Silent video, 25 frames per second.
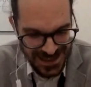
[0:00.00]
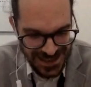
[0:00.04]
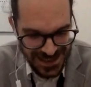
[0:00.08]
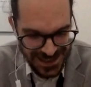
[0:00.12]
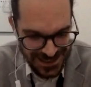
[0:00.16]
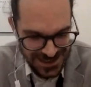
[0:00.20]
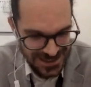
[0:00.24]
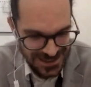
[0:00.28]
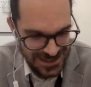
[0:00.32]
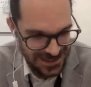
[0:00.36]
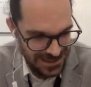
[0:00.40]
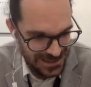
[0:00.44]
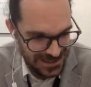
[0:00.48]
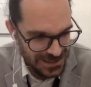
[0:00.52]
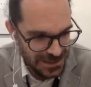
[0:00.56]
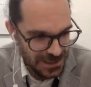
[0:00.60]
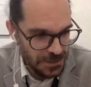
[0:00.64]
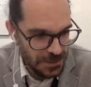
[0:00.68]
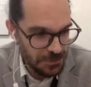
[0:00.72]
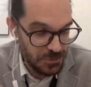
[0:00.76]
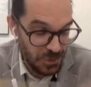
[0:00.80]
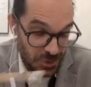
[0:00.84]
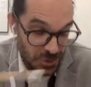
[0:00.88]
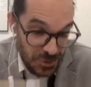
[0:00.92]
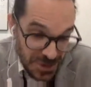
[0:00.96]
are
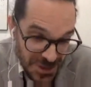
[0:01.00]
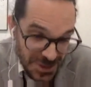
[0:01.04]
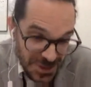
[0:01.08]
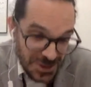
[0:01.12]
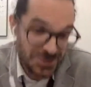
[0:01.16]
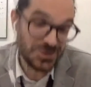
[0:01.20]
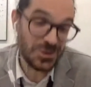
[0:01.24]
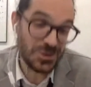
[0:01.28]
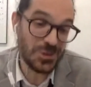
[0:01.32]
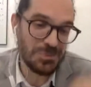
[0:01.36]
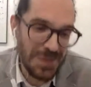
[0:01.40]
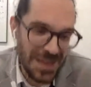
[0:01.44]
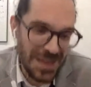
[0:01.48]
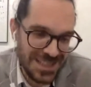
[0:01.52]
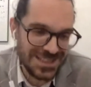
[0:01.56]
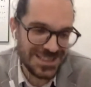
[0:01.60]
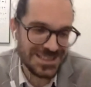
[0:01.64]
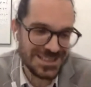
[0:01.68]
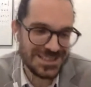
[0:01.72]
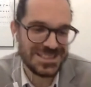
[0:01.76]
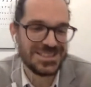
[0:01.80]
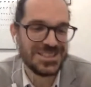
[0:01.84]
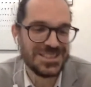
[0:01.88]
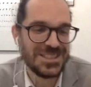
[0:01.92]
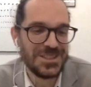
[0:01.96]
produced or
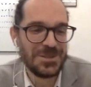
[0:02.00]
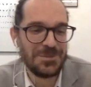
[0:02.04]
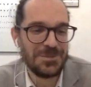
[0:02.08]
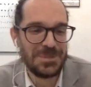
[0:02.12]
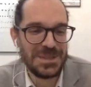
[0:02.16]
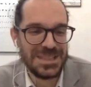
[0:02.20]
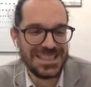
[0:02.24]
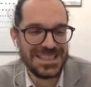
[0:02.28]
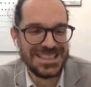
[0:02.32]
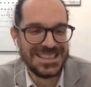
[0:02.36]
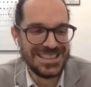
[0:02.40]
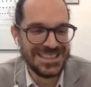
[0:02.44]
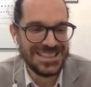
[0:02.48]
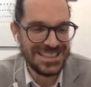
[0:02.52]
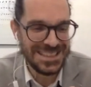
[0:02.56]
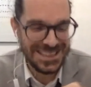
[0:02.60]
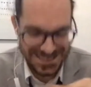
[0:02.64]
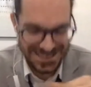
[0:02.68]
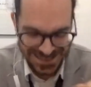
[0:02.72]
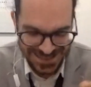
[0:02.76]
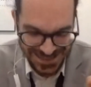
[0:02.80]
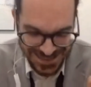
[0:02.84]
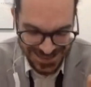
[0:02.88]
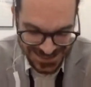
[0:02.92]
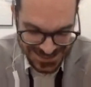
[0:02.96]
marketed in the European
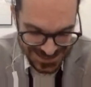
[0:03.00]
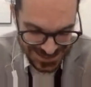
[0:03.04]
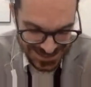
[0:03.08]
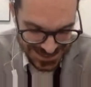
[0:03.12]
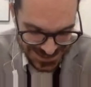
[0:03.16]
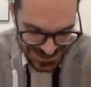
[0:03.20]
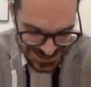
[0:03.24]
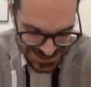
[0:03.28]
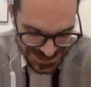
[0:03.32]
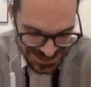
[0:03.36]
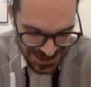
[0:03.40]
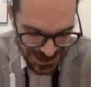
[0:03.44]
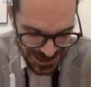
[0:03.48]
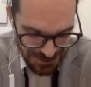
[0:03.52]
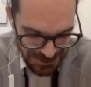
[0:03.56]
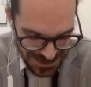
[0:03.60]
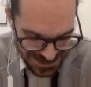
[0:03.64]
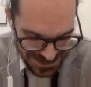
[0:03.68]
Union in the single